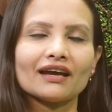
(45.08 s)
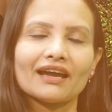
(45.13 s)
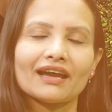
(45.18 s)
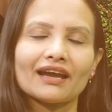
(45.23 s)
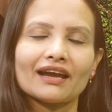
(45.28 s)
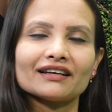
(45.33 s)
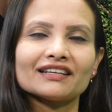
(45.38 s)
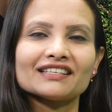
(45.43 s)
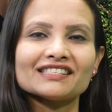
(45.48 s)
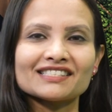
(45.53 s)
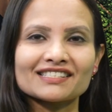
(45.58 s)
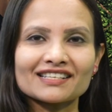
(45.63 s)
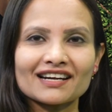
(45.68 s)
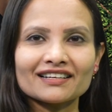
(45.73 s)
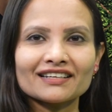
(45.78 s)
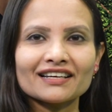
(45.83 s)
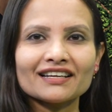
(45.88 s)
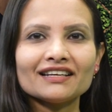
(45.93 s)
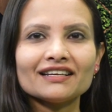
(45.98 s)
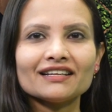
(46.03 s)
and he
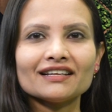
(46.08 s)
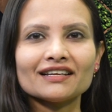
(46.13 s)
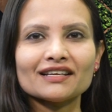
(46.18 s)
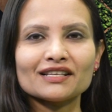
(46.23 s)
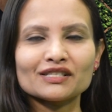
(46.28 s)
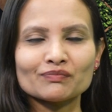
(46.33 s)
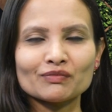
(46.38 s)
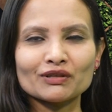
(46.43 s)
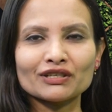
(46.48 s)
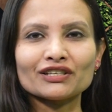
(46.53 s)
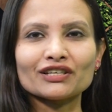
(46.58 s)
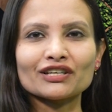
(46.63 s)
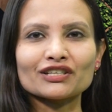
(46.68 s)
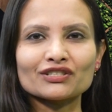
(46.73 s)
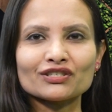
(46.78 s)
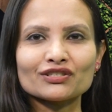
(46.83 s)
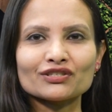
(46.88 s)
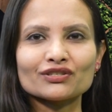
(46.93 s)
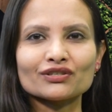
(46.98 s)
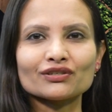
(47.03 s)
started his
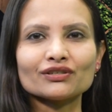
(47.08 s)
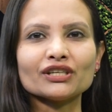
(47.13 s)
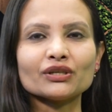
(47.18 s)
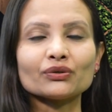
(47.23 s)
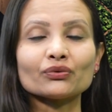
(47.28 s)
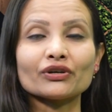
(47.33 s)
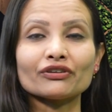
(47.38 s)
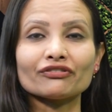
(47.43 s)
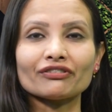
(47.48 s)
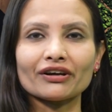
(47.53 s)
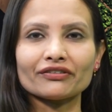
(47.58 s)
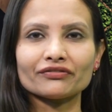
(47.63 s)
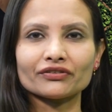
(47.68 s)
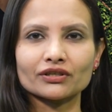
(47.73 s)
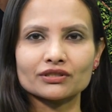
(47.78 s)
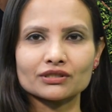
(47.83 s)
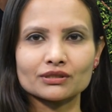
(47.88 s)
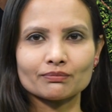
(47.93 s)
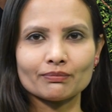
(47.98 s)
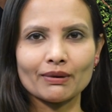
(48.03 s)
meditation journey 25
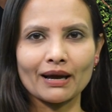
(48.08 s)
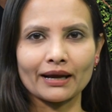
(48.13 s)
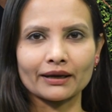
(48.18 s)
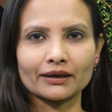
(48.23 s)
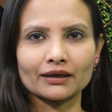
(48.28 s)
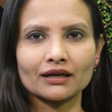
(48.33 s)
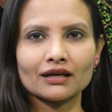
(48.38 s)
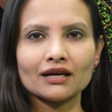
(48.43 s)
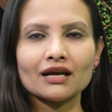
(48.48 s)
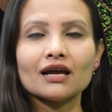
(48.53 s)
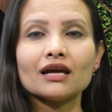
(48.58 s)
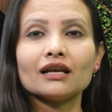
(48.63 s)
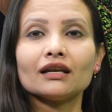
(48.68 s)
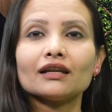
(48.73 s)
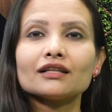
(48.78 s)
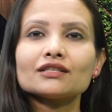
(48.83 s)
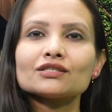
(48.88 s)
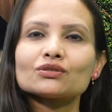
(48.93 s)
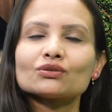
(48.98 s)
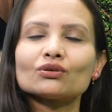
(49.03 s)
years back.
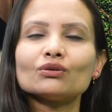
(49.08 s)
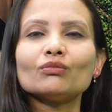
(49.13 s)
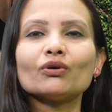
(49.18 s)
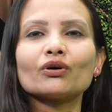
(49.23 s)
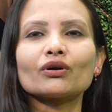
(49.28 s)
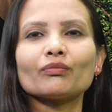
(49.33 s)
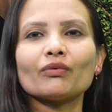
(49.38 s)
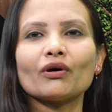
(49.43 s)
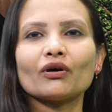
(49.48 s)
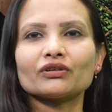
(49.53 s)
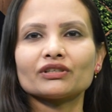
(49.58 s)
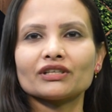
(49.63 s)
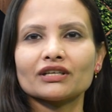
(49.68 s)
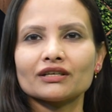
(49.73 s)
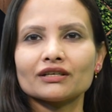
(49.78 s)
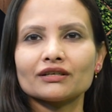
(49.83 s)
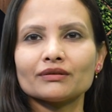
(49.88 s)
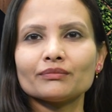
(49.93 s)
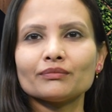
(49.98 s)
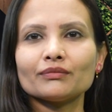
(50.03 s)
Let's know more about
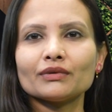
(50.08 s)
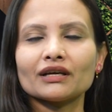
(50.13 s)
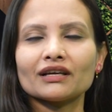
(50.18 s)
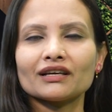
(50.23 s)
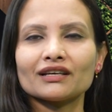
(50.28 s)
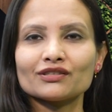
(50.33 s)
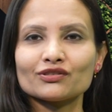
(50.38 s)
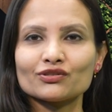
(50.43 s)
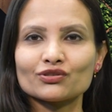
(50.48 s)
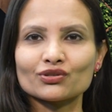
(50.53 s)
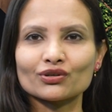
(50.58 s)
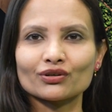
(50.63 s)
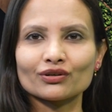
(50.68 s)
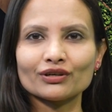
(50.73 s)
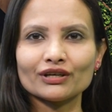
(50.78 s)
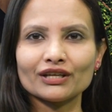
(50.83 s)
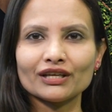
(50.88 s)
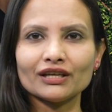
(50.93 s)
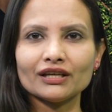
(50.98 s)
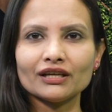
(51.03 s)
him, his
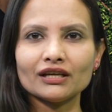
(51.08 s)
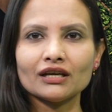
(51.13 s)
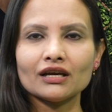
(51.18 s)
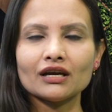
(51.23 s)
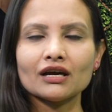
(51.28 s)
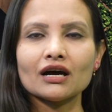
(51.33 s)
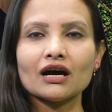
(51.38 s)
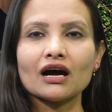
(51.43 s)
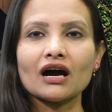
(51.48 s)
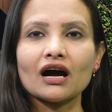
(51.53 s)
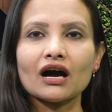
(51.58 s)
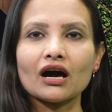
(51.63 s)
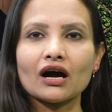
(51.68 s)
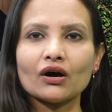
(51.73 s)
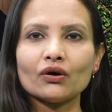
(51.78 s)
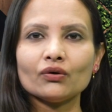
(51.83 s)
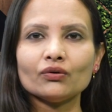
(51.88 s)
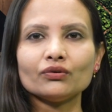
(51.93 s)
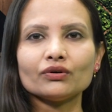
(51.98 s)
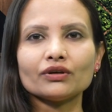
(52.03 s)
journey,
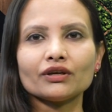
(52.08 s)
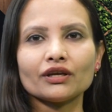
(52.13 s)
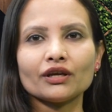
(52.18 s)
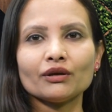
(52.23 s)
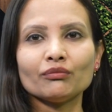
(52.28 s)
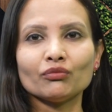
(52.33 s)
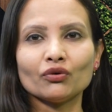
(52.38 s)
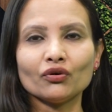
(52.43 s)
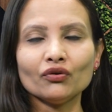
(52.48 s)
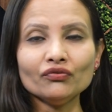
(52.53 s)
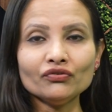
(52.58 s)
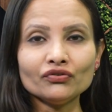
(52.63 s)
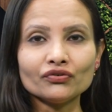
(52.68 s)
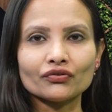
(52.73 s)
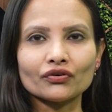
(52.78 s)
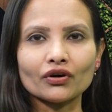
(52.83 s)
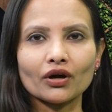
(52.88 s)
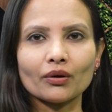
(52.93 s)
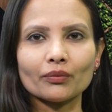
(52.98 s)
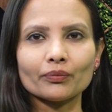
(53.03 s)
how he moved
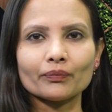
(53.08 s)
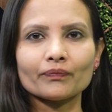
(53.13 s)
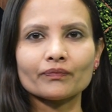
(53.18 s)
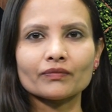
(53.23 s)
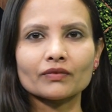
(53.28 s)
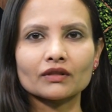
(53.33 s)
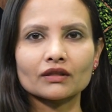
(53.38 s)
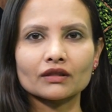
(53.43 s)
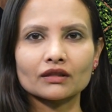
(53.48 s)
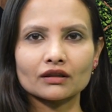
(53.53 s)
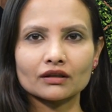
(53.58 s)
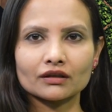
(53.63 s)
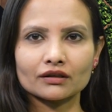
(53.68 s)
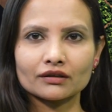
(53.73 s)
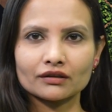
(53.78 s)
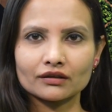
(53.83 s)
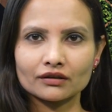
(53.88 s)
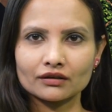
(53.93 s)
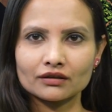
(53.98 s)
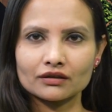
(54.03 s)
from
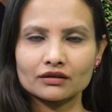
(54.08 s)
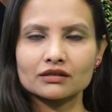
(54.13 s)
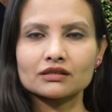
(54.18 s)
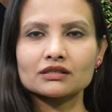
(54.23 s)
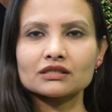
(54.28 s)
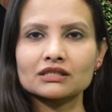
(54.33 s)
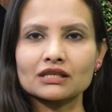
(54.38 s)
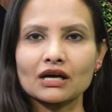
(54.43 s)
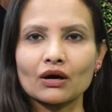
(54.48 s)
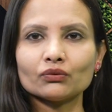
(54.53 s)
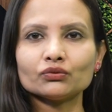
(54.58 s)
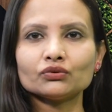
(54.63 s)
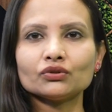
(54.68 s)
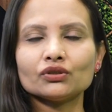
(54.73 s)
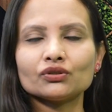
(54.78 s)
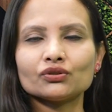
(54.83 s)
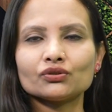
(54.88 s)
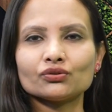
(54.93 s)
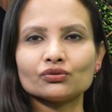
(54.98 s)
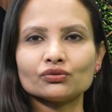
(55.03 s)
south
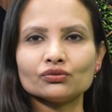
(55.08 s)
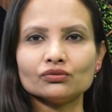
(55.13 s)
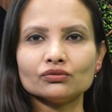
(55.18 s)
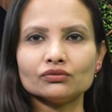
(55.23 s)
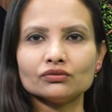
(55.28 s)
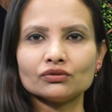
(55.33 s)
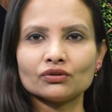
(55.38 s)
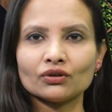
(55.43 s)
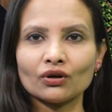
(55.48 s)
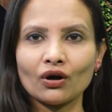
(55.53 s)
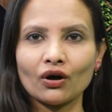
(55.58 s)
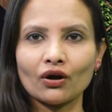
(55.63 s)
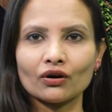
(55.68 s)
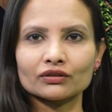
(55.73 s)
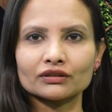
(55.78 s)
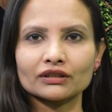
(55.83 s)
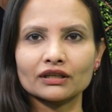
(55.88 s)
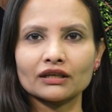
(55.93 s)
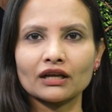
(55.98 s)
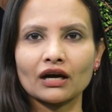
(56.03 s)
to
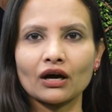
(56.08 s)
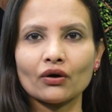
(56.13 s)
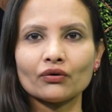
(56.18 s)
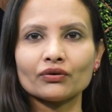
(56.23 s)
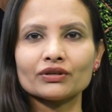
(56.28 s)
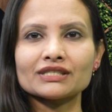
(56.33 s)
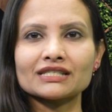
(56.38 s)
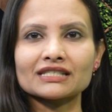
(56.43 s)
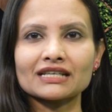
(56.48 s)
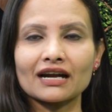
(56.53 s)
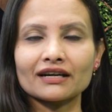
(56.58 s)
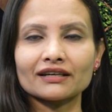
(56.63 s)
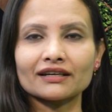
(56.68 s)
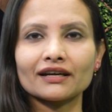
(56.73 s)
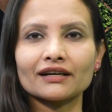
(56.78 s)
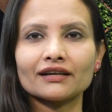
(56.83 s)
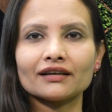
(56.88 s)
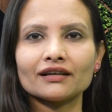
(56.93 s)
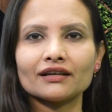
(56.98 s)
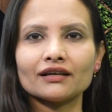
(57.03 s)
north and how he
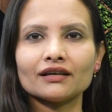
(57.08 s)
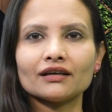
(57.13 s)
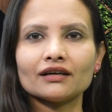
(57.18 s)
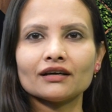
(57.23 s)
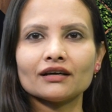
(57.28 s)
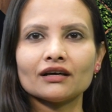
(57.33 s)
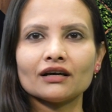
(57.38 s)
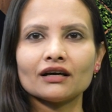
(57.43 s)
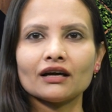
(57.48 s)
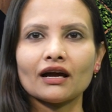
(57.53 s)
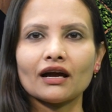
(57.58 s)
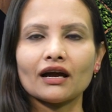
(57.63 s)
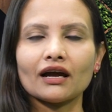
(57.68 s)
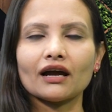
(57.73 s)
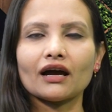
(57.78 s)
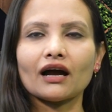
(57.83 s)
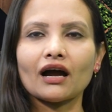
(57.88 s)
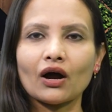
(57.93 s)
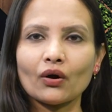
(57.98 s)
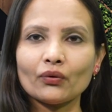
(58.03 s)
started,
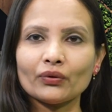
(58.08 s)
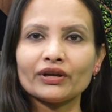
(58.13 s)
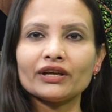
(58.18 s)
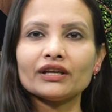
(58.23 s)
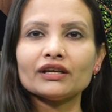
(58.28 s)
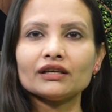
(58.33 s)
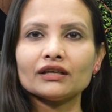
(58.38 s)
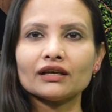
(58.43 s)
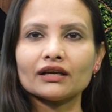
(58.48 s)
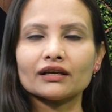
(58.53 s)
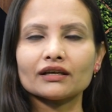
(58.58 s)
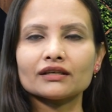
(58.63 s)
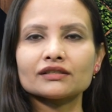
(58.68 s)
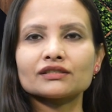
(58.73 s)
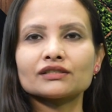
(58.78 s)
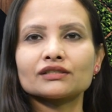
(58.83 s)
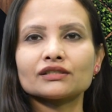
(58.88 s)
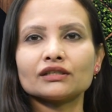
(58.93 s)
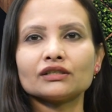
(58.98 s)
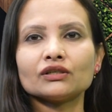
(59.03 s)
how he has
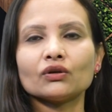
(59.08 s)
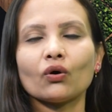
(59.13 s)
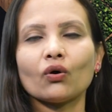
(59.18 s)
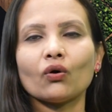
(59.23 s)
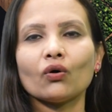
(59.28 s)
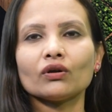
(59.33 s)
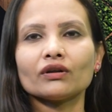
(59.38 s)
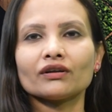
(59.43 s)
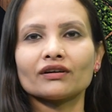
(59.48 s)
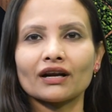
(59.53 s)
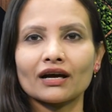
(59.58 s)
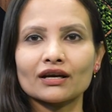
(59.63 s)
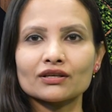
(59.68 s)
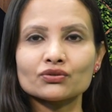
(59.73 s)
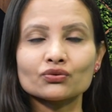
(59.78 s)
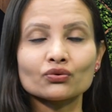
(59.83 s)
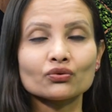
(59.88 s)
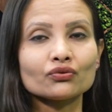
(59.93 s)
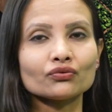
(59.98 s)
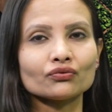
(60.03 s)
done all
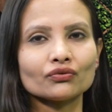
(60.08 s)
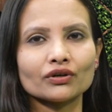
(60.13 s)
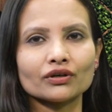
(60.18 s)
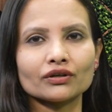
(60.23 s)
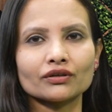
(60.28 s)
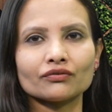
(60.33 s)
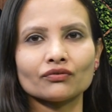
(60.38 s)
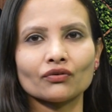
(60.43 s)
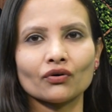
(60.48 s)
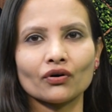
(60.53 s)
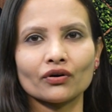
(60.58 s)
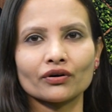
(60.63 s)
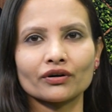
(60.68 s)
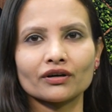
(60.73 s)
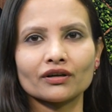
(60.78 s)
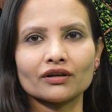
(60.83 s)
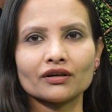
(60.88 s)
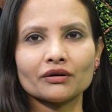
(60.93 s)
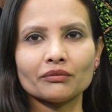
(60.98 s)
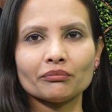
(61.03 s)
grassroots work for